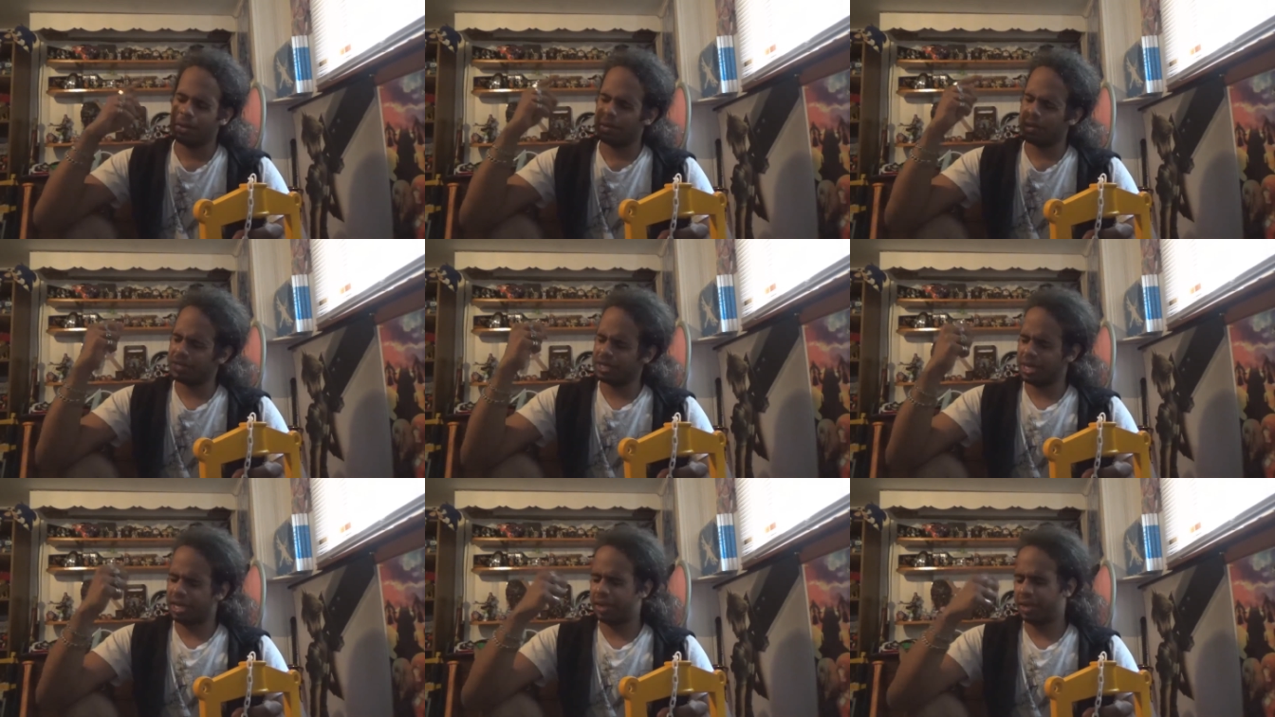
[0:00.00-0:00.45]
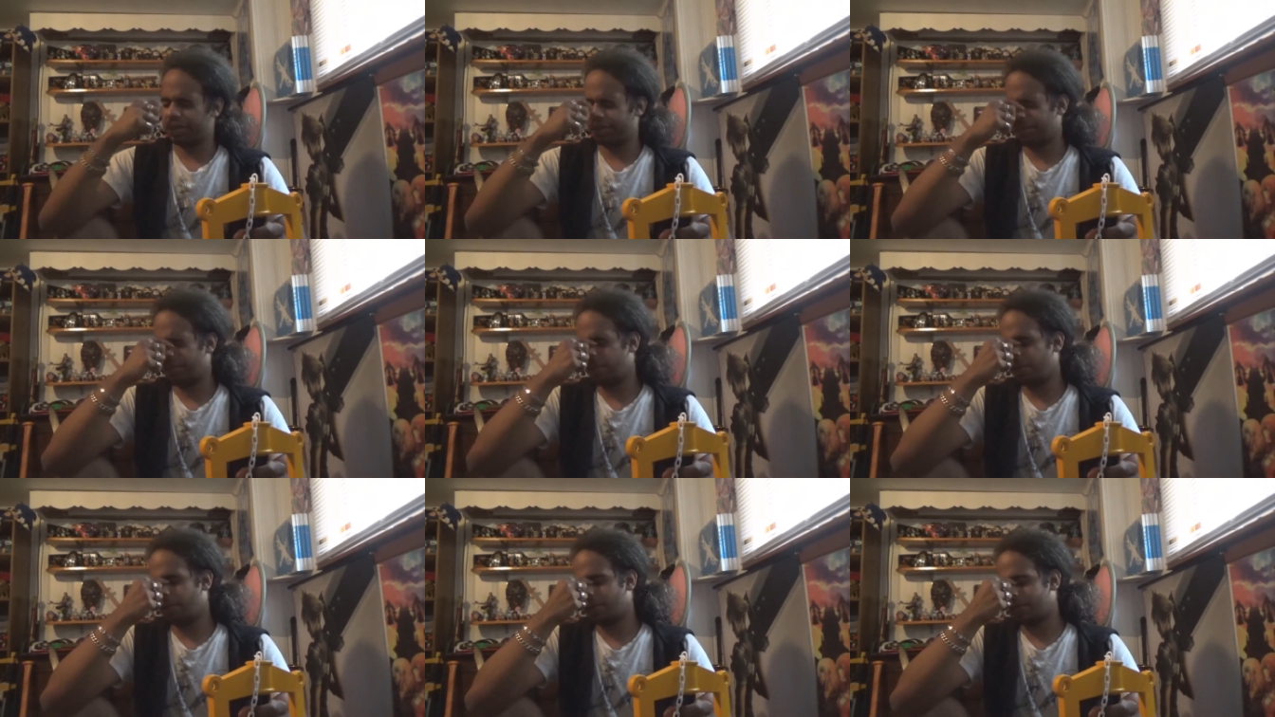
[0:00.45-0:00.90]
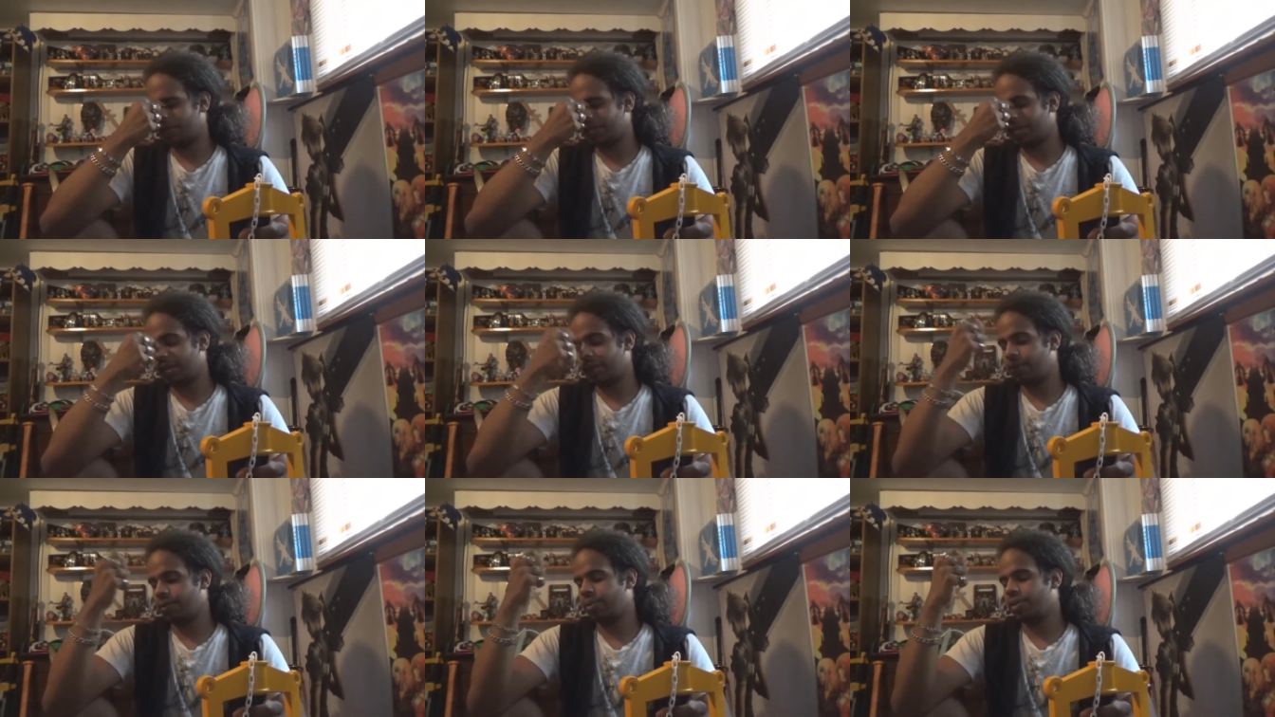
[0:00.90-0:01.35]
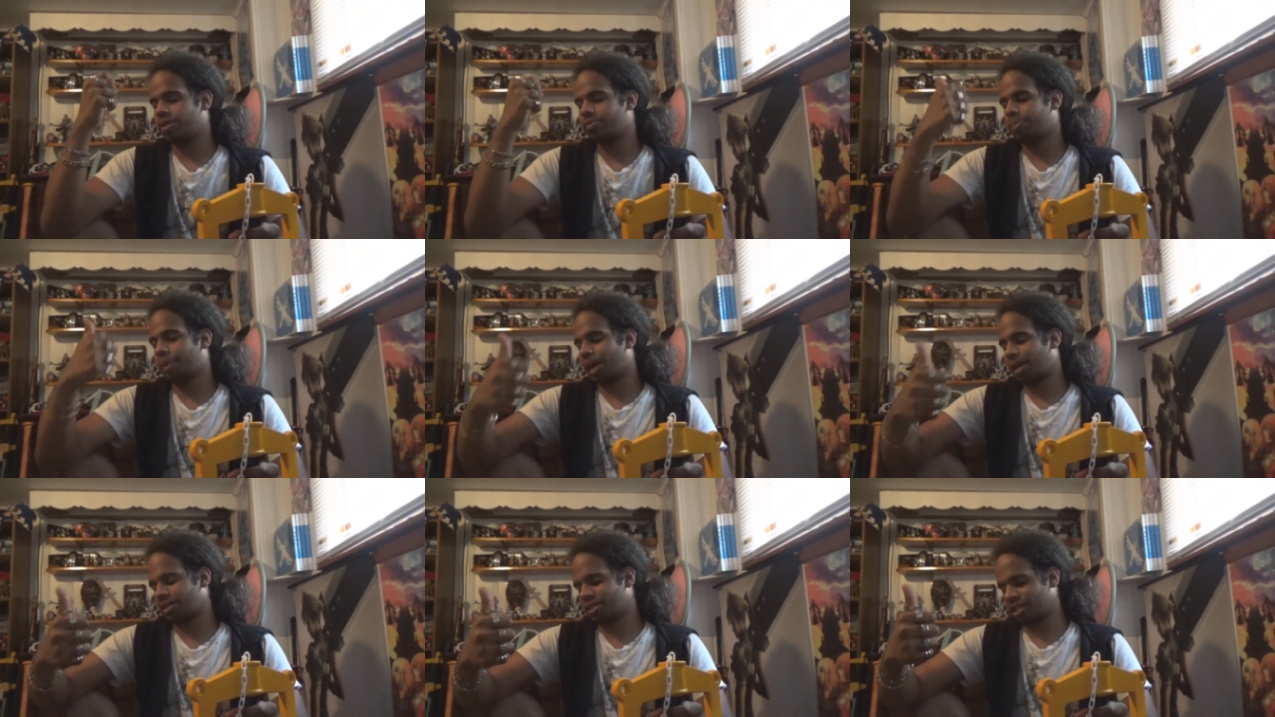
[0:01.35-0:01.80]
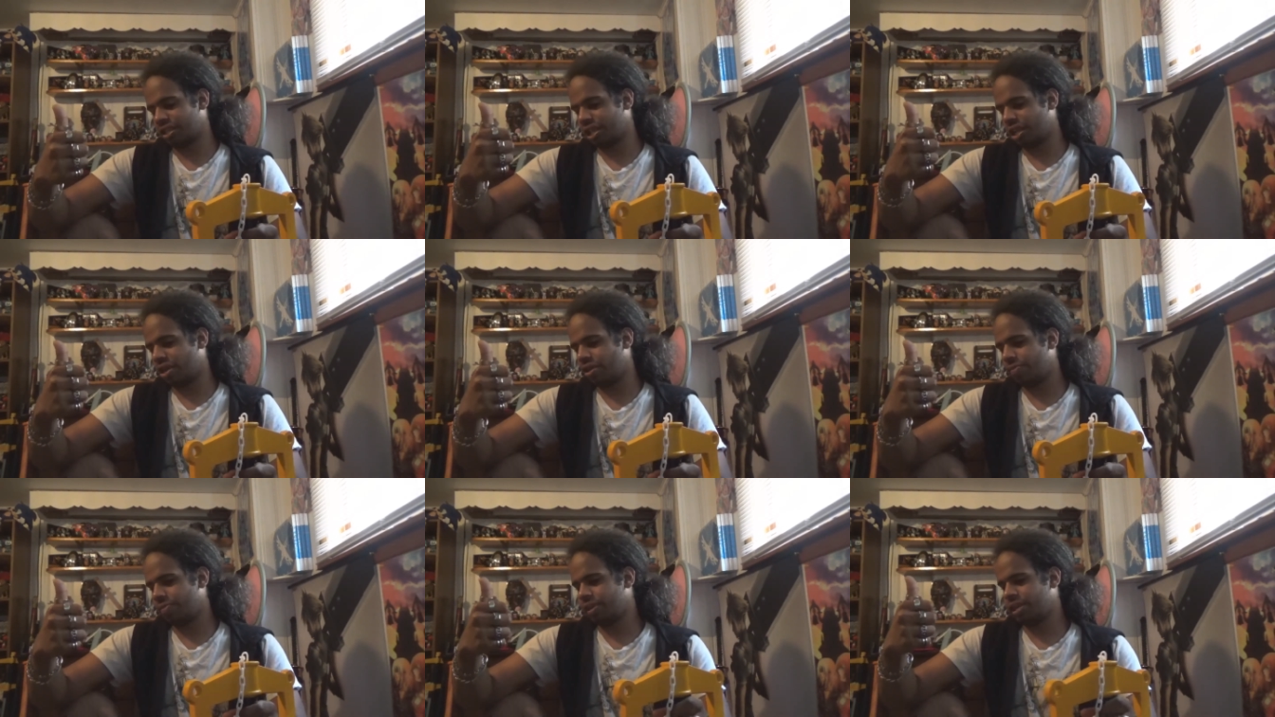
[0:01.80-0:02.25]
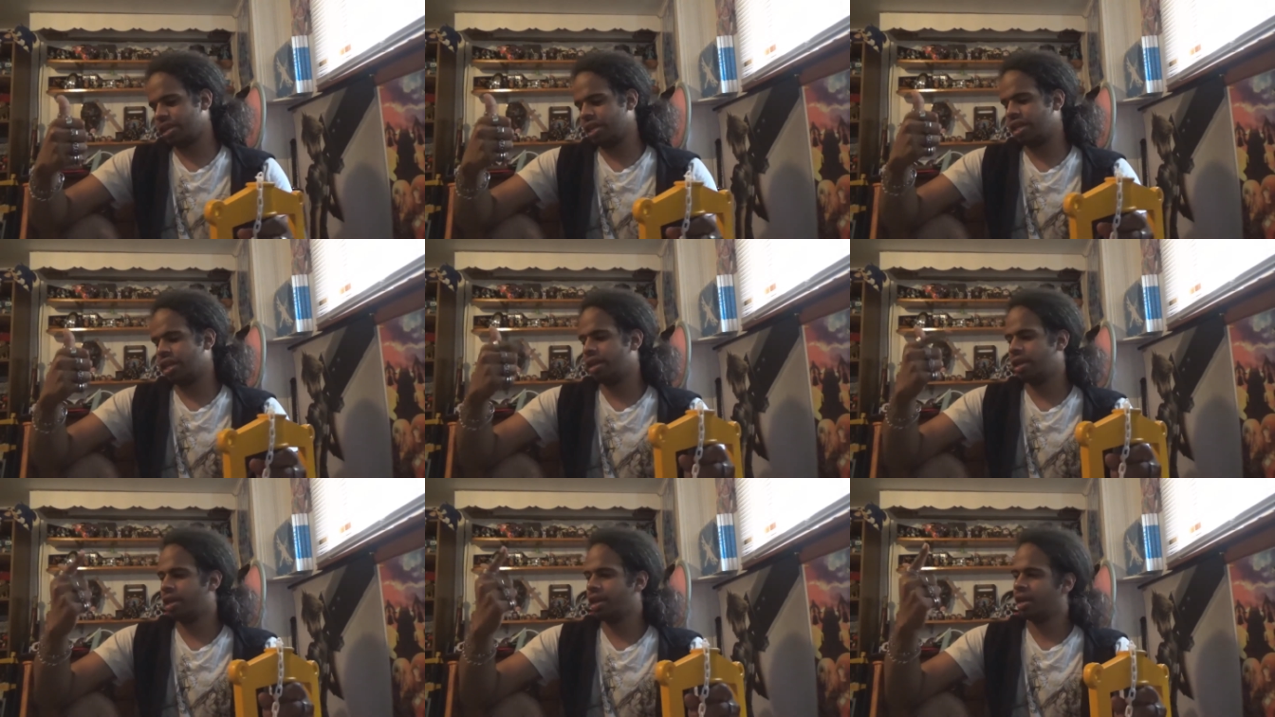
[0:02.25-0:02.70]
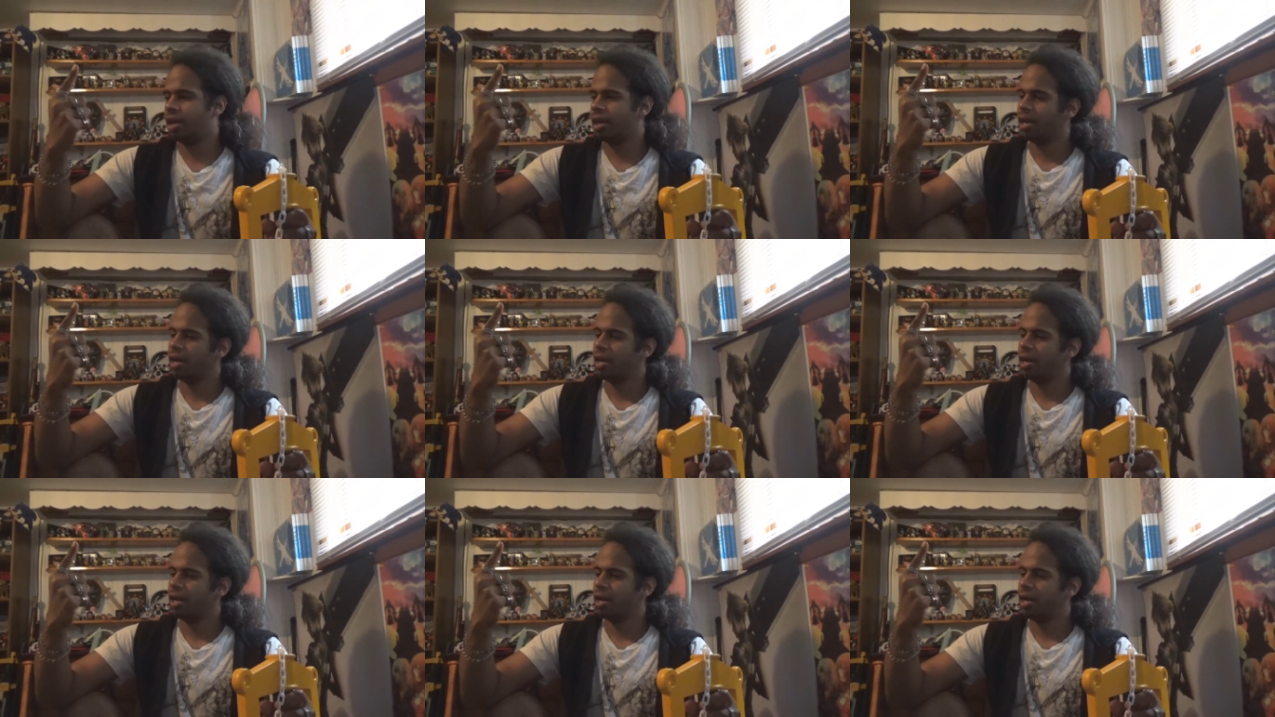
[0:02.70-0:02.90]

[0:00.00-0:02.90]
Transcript: it, it, what was it? It was Pirates of the Caribbean.